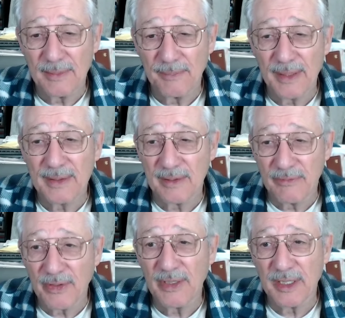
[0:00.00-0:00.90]

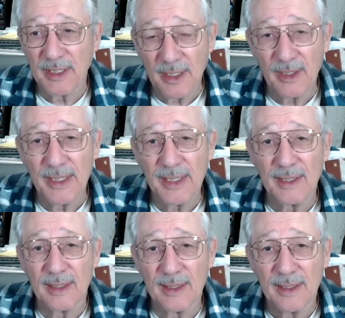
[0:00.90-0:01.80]
Very clearly,
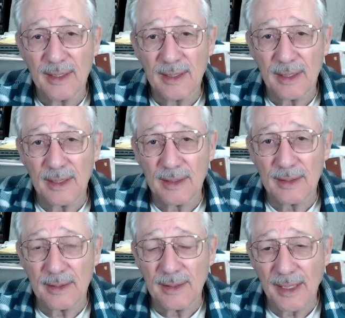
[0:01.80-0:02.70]

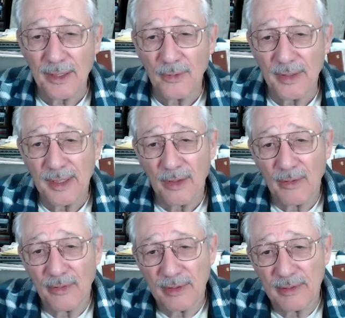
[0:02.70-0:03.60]
not only
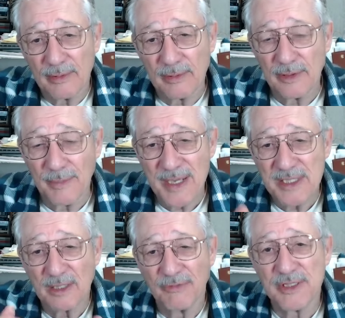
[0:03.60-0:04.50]
are the
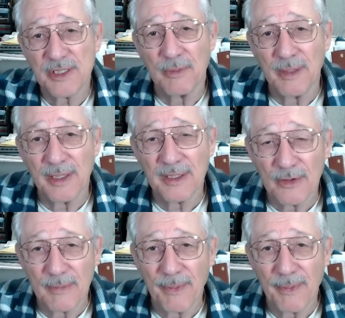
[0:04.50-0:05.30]
domestic fiscal monetary